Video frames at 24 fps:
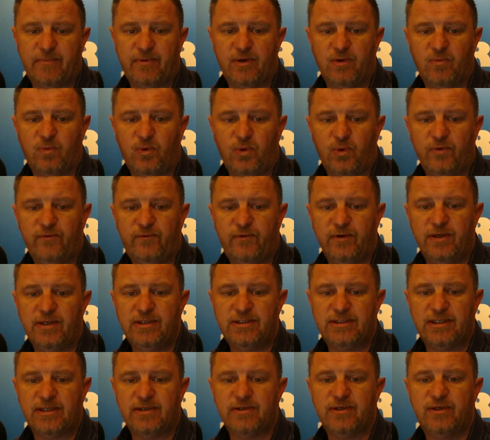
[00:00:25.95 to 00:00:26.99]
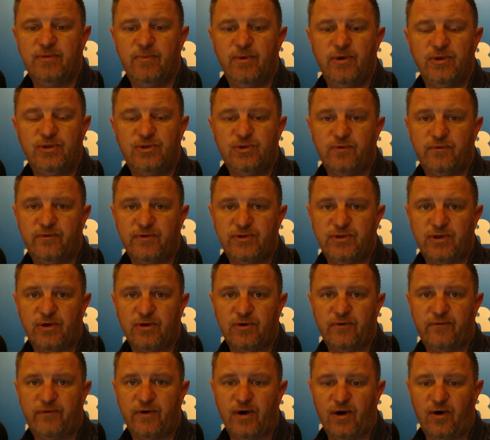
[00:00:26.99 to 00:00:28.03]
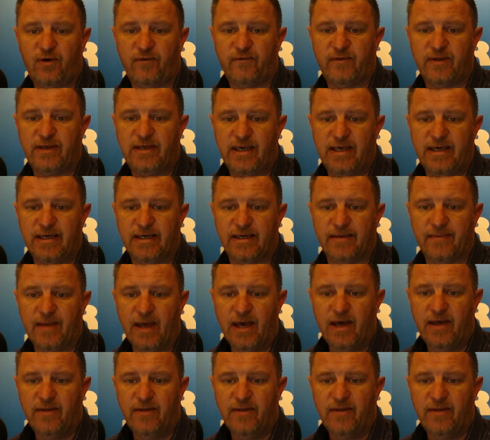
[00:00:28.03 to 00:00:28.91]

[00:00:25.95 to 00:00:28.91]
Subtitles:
an award for New Zealand Commercial Photographer of the Year.